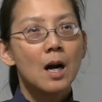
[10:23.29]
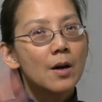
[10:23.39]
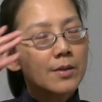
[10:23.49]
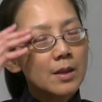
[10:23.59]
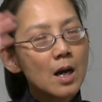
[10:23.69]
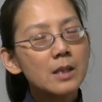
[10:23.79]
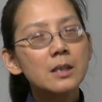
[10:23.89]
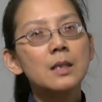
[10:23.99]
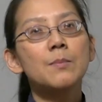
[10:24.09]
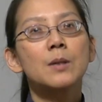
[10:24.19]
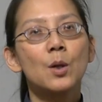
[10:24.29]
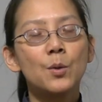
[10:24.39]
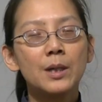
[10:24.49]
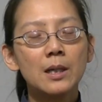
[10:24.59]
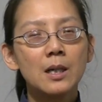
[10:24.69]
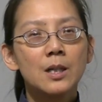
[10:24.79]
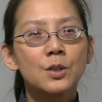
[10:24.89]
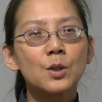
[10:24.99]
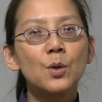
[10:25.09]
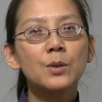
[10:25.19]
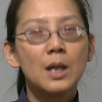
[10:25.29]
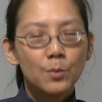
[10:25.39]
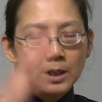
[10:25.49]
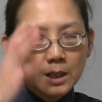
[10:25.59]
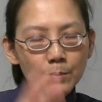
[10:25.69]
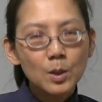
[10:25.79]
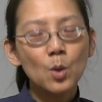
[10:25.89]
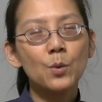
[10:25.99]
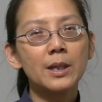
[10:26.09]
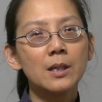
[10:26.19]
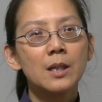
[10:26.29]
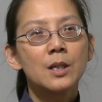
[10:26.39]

Our thoughts keep going, so they will keep going.